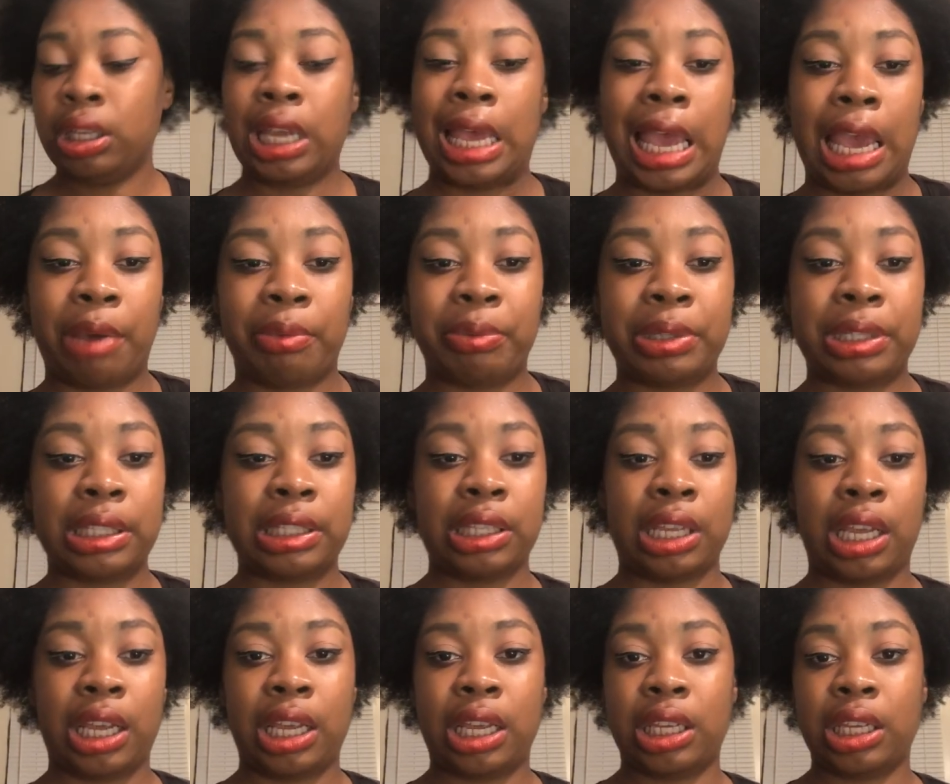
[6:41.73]
I would
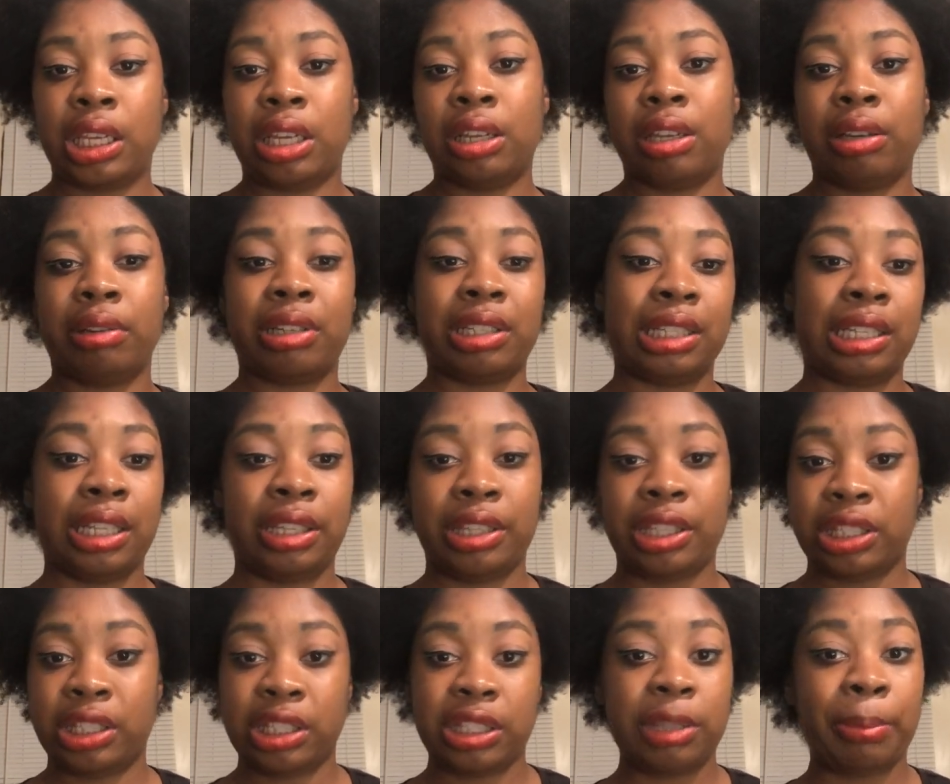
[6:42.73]
say, because
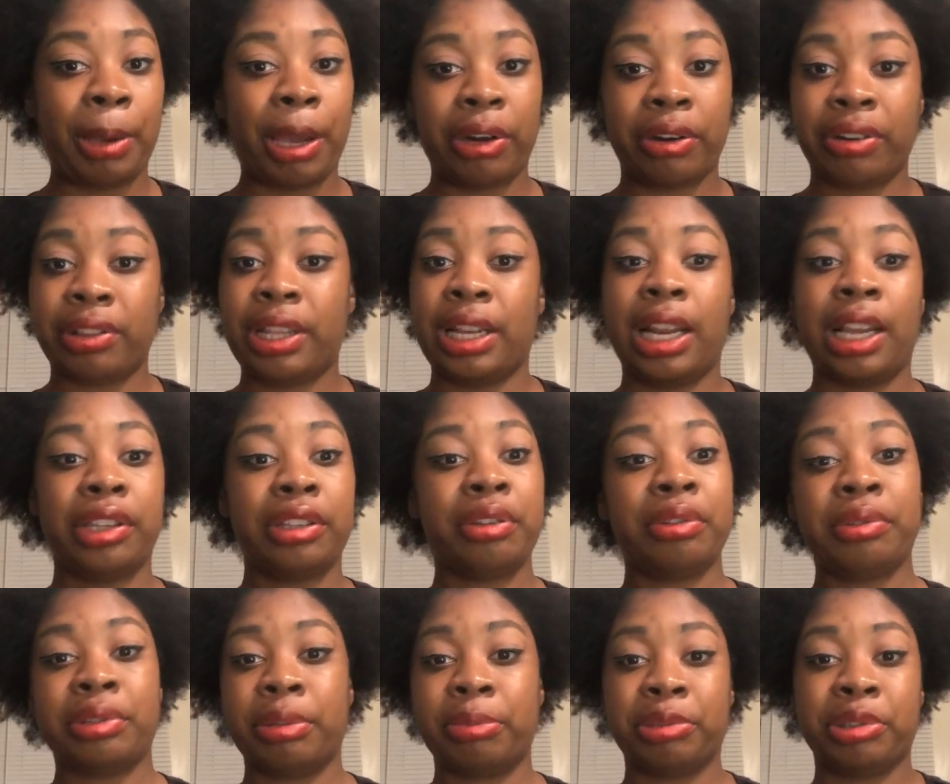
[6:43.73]
this is the powder that I
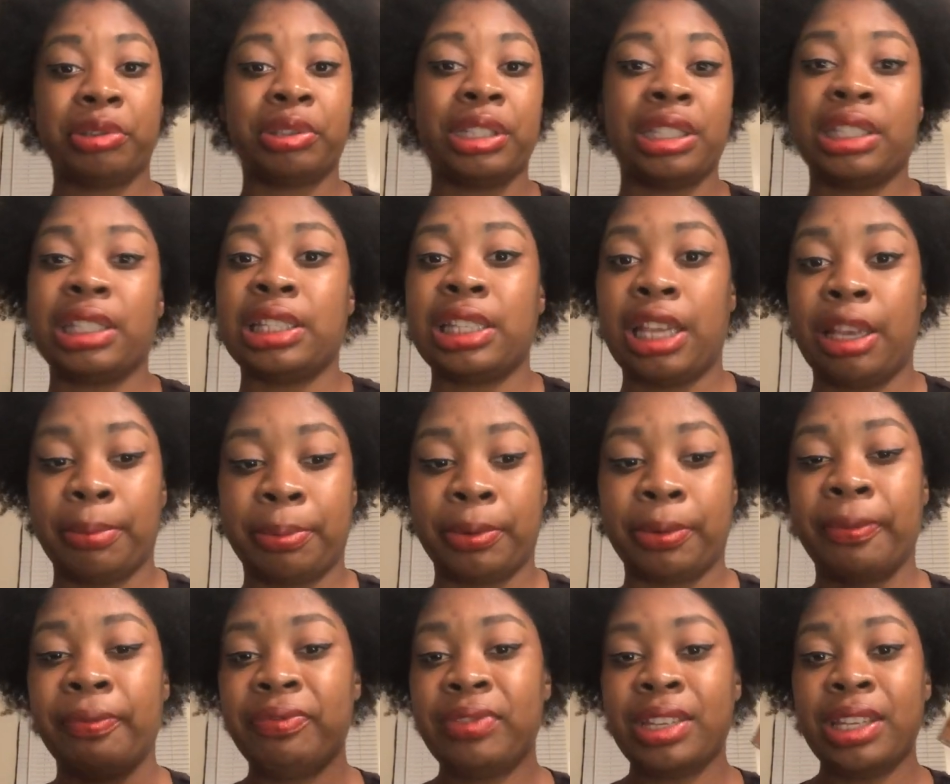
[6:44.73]
use, so I'm using this
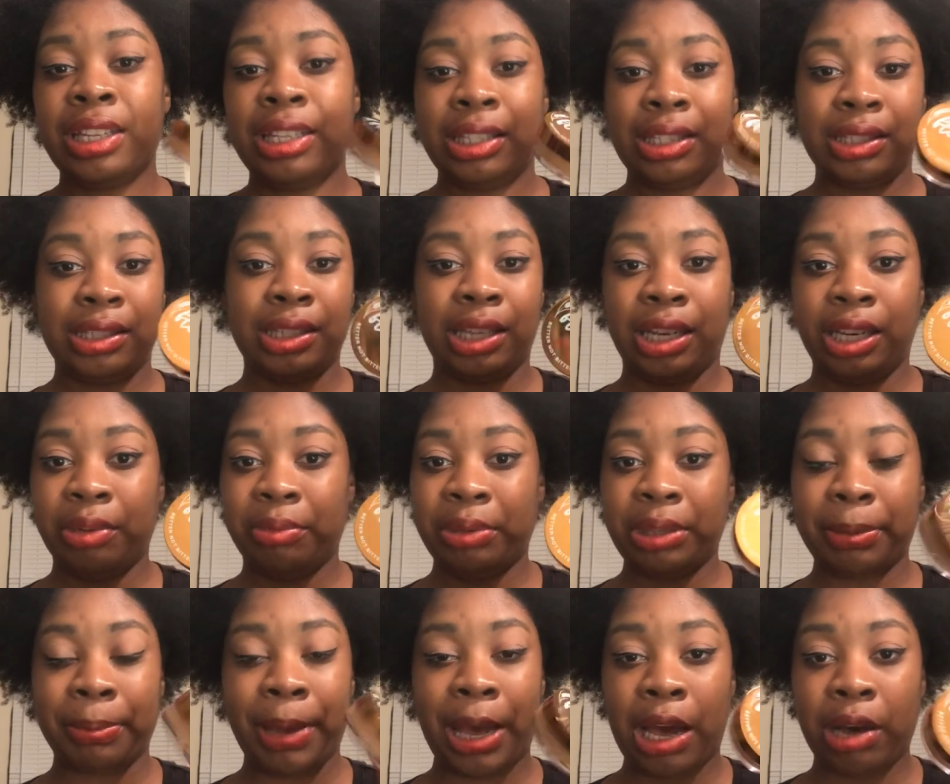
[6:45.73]
example, set it with
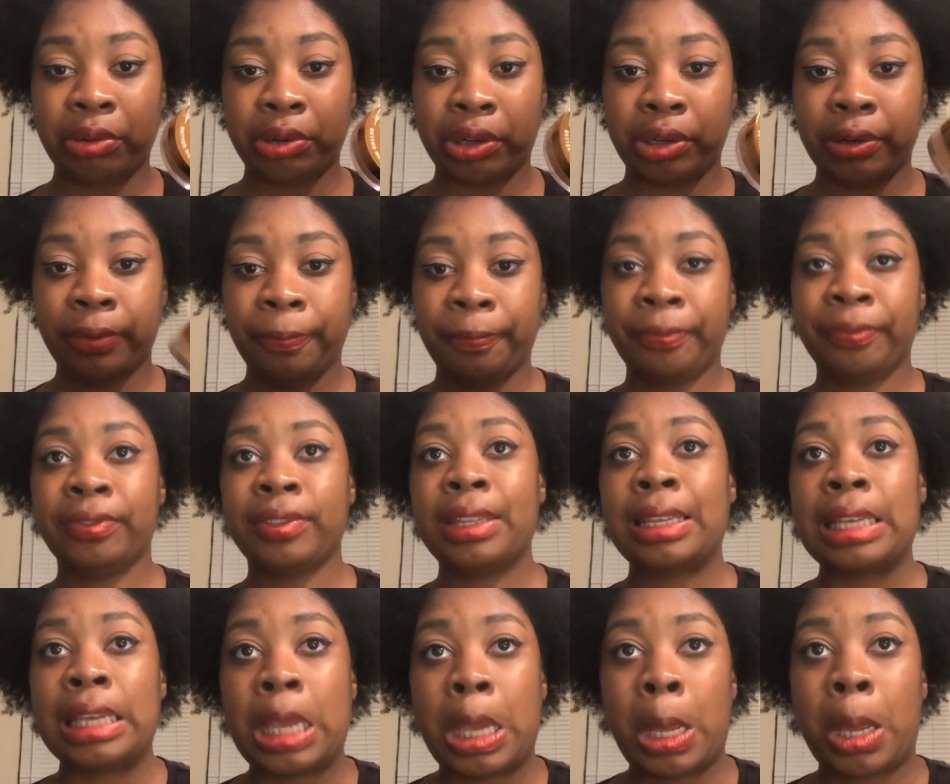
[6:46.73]
a powder,
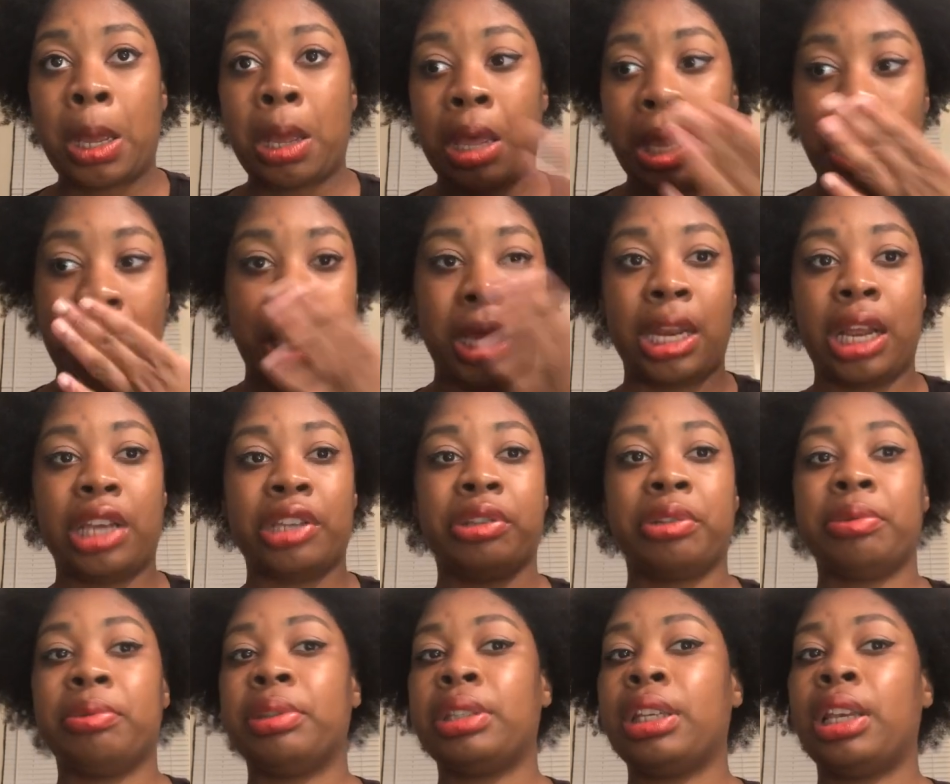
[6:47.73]
and I
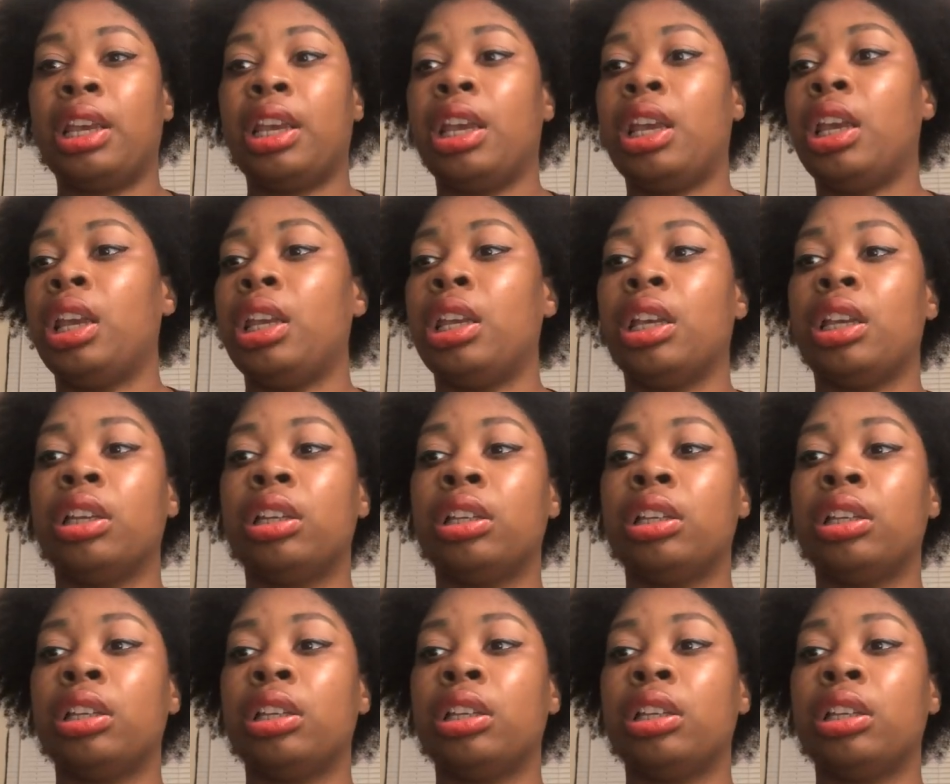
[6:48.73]
use a,